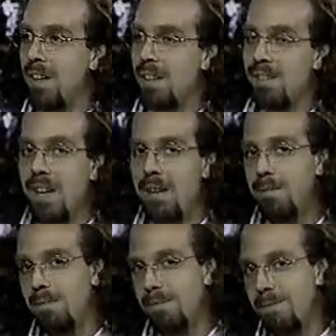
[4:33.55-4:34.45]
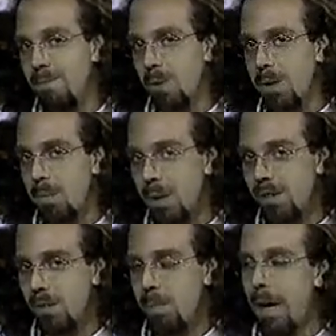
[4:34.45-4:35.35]
That's not what the book
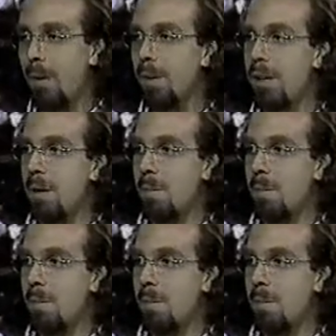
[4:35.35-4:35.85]
is about,